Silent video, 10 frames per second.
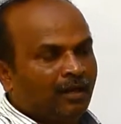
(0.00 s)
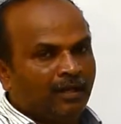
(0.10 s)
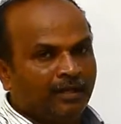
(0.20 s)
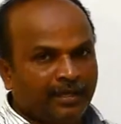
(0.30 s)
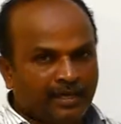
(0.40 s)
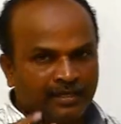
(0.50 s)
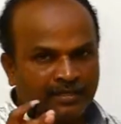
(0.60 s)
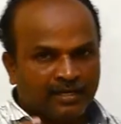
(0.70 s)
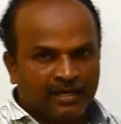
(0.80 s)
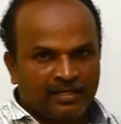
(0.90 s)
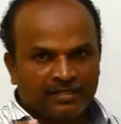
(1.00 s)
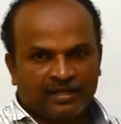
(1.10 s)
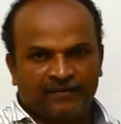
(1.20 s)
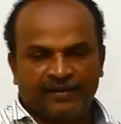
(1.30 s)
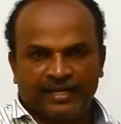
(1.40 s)
n cells
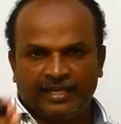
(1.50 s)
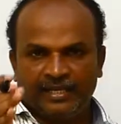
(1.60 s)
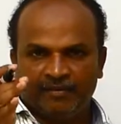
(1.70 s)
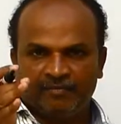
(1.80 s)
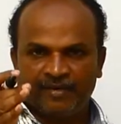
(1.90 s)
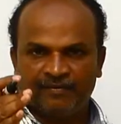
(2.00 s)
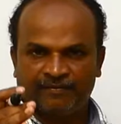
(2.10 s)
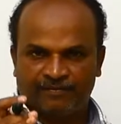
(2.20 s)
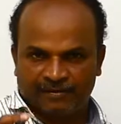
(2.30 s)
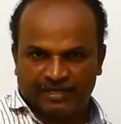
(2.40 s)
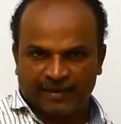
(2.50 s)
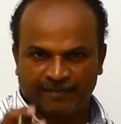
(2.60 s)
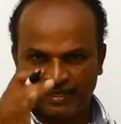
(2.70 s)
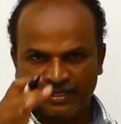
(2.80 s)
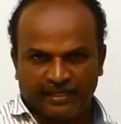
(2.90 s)
of E M F
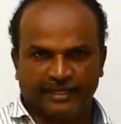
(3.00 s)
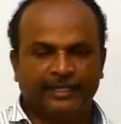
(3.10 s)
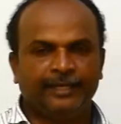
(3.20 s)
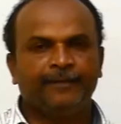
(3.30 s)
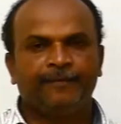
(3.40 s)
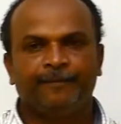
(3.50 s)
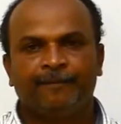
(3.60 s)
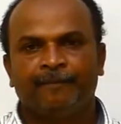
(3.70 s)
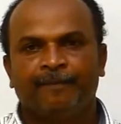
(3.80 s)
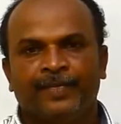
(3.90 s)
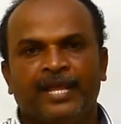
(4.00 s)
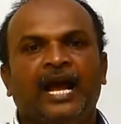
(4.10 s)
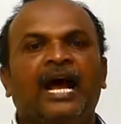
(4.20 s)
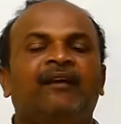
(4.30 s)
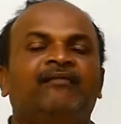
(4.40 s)
capital E
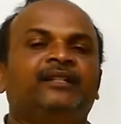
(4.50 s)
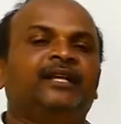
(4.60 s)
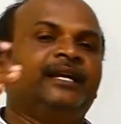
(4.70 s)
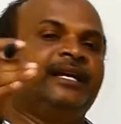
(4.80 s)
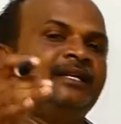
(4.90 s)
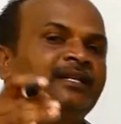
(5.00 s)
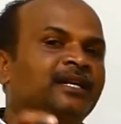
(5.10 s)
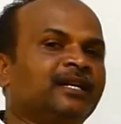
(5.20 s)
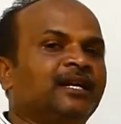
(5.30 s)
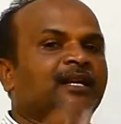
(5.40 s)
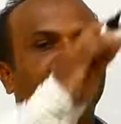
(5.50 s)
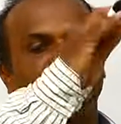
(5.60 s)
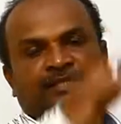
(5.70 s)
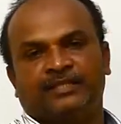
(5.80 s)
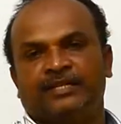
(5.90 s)
having the internal
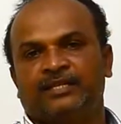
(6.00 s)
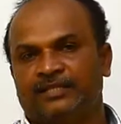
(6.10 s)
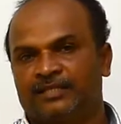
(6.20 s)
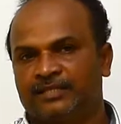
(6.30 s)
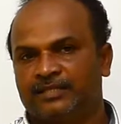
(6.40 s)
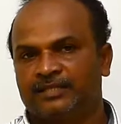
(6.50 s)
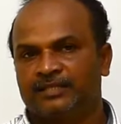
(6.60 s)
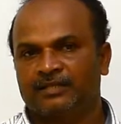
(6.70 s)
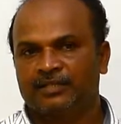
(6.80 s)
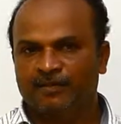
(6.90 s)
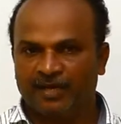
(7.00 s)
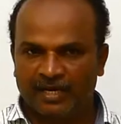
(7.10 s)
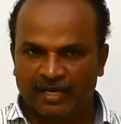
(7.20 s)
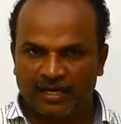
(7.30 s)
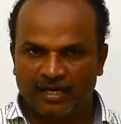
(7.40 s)
resistance small
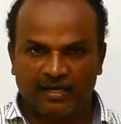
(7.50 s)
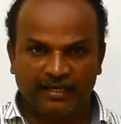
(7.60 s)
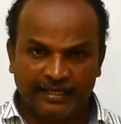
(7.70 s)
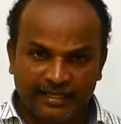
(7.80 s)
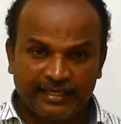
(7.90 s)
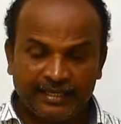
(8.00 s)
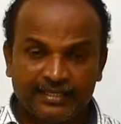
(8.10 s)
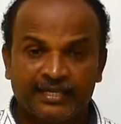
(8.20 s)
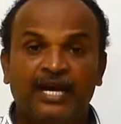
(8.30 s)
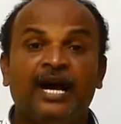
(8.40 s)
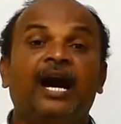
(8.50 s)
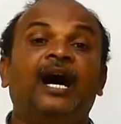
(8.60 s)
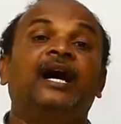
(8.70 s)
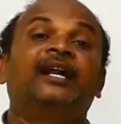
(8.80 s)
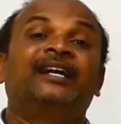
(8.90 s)
r each
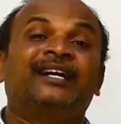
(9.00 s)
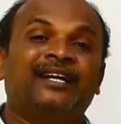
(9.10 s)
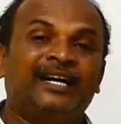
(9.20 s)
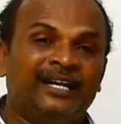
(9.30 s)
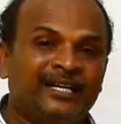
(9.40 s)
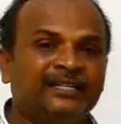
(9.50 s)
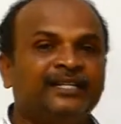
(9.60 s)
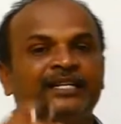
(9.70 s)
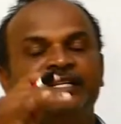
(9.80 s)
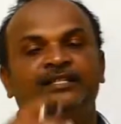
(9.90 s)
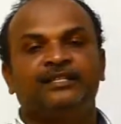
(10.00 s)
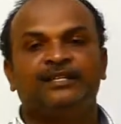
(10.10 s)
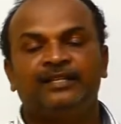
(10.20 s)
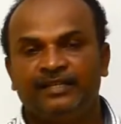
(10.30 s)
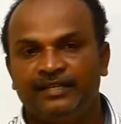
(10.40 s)
are connected in
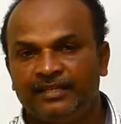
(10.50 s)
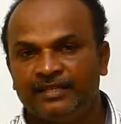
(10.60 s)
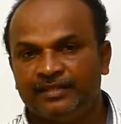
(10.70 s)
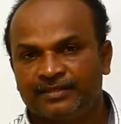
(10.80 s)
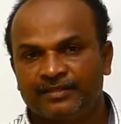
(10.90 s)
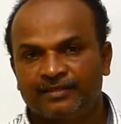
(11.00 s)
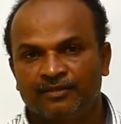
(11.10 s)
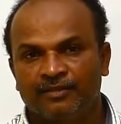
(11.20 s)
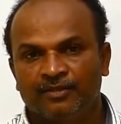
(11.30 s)
series